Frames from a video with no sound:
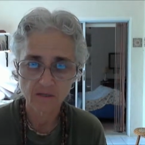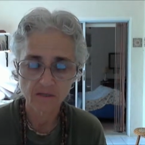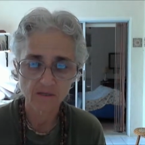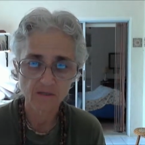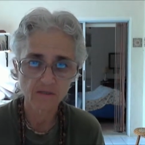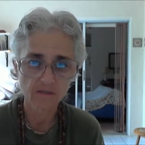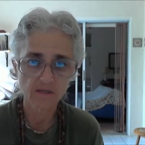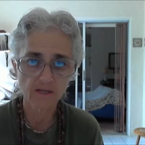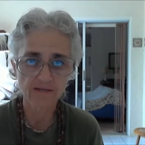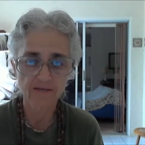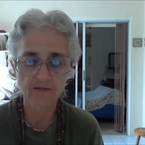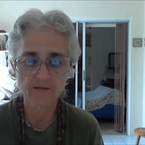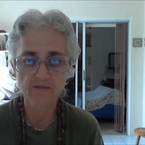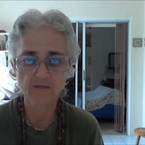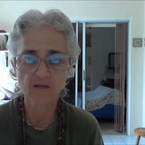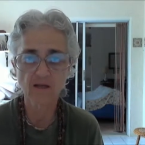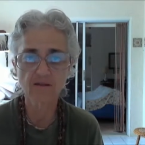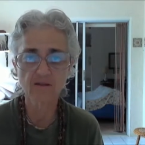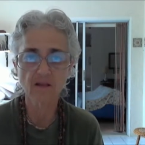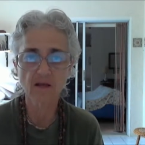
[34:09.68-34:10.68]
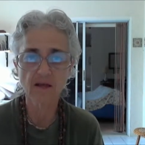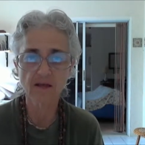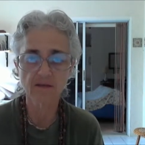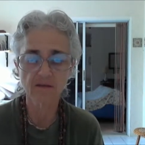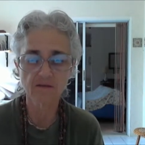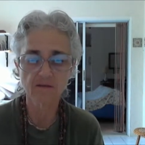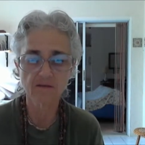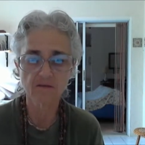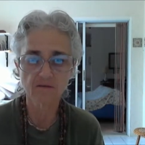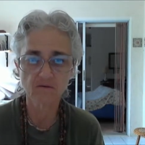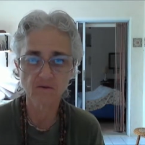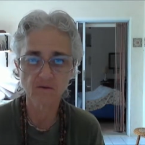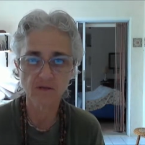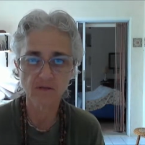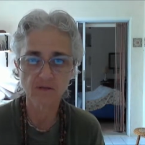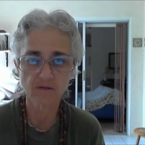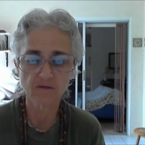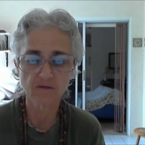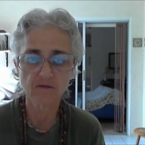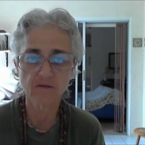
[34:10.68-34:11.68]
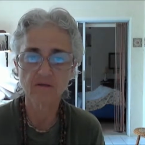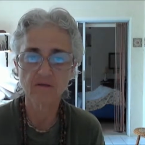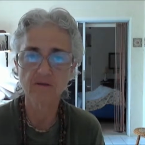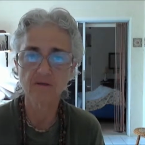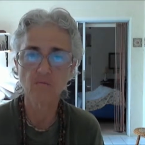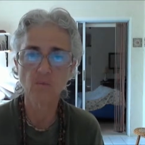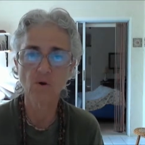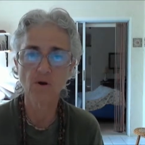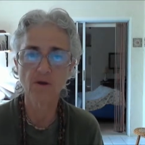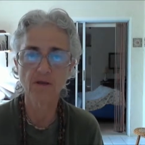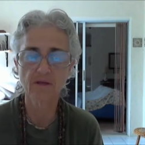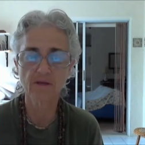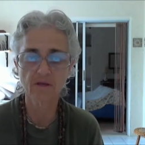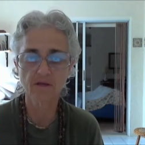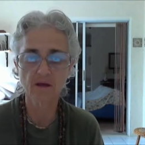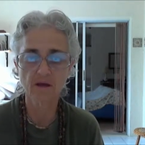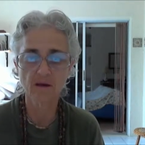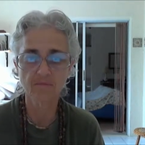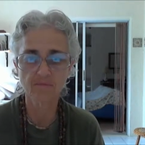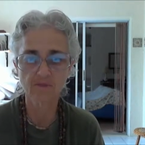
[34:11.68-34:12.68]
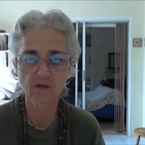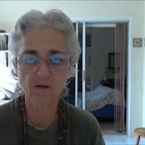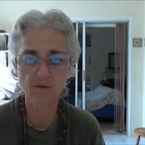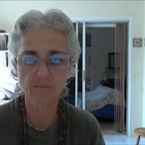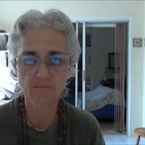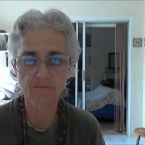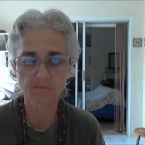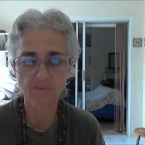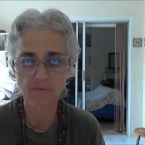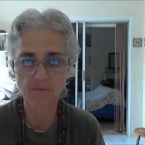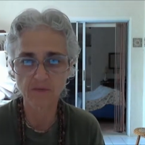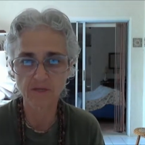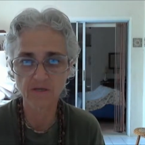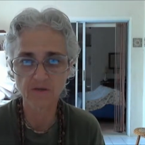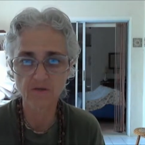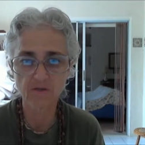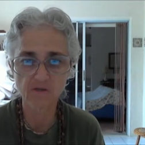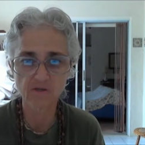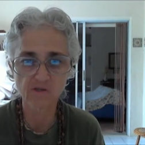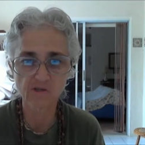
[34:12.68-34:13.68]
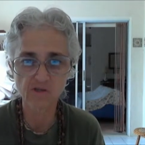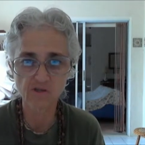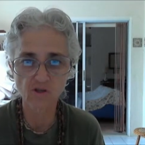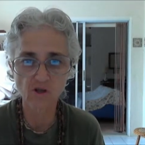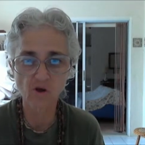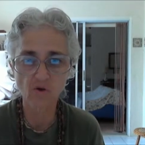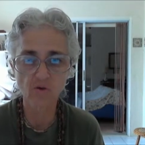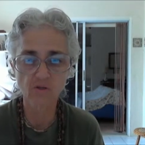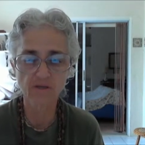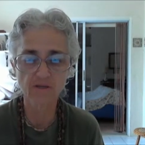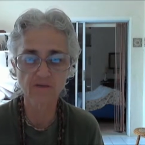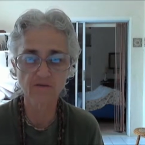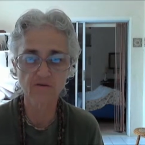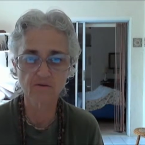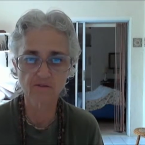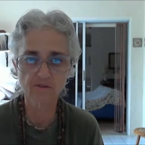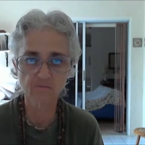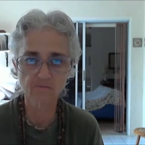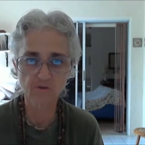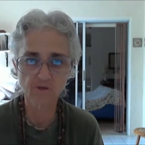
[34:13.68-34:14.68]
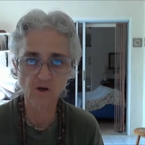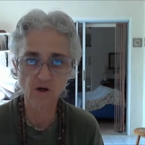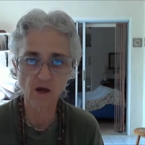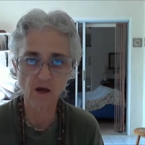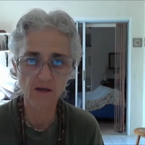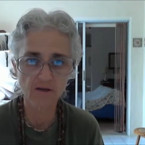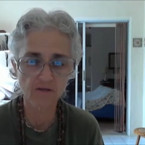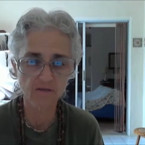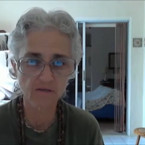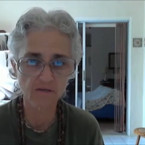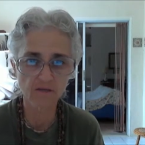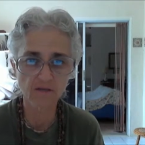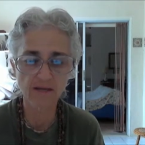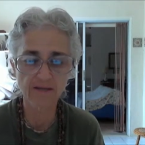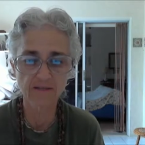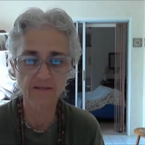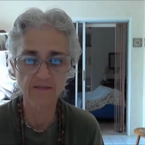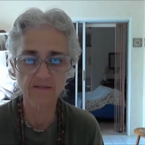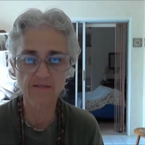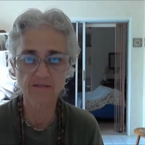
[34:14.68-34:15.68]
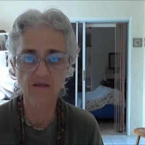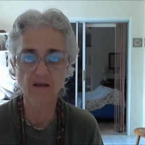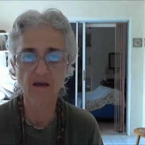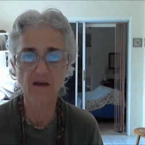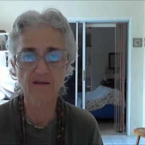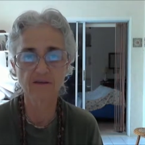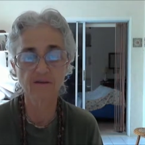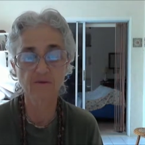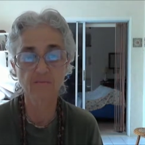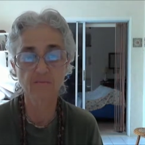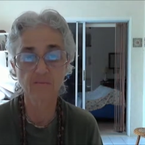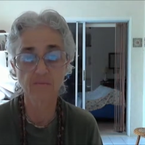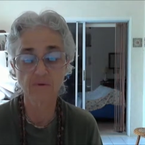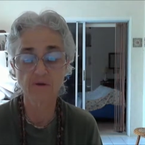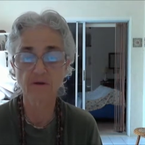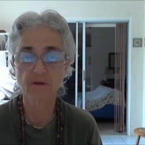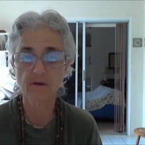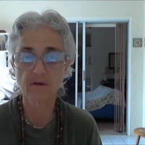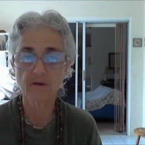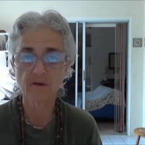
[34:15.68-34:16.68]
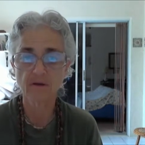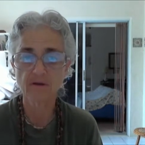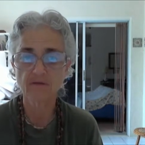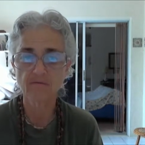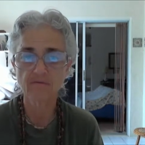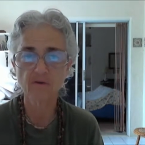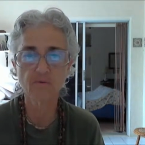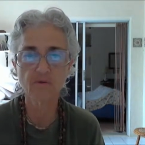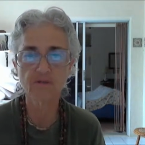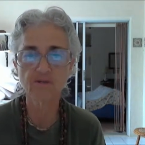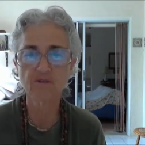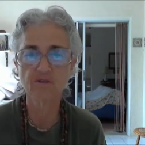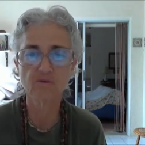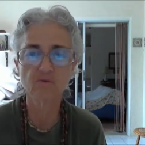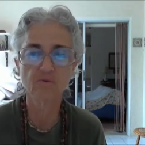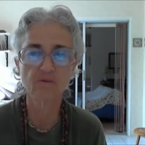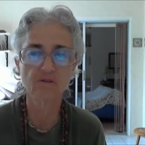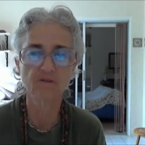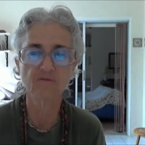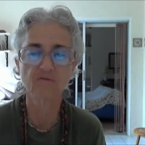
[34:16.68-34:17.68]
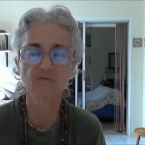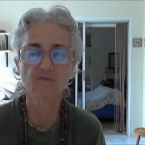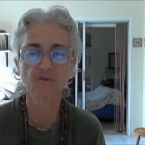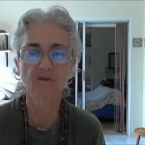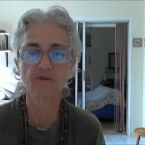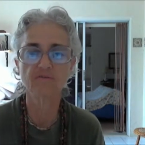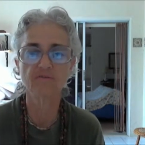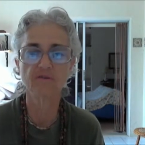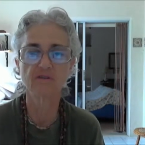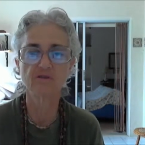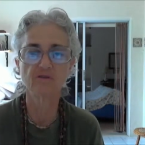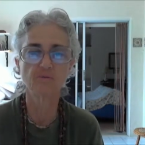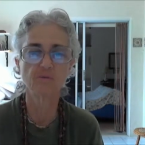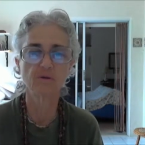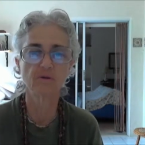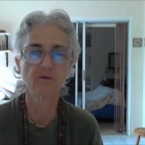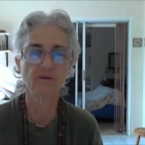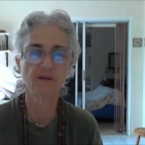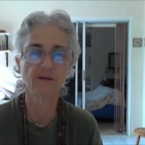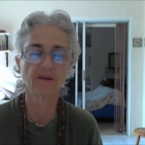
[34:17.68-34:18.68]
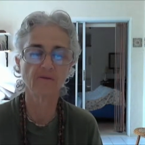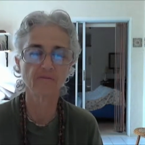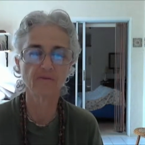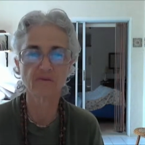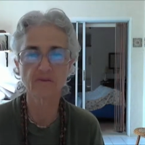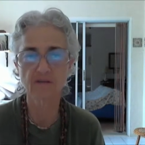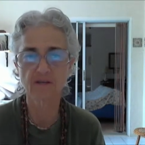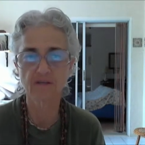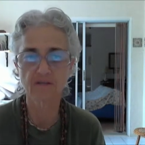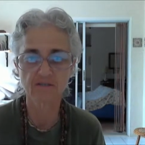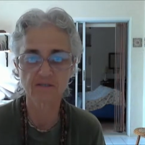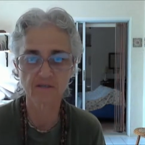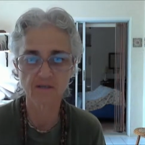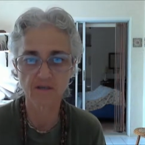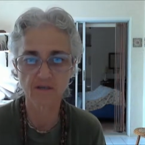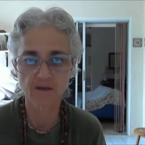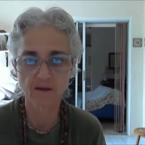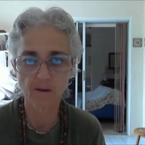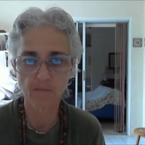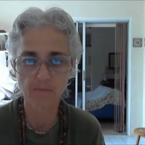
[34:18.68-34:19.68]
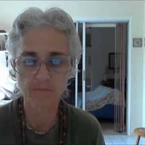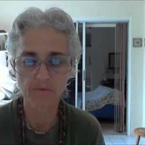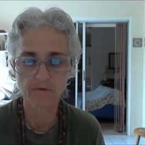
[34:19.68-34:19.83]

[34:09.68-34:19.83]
It's like the sunlight, you know, in the morning it comes up maybe a little slowly, there's some dawn, a little light in the sky, and then very soon it's fully visible and everything is lit up.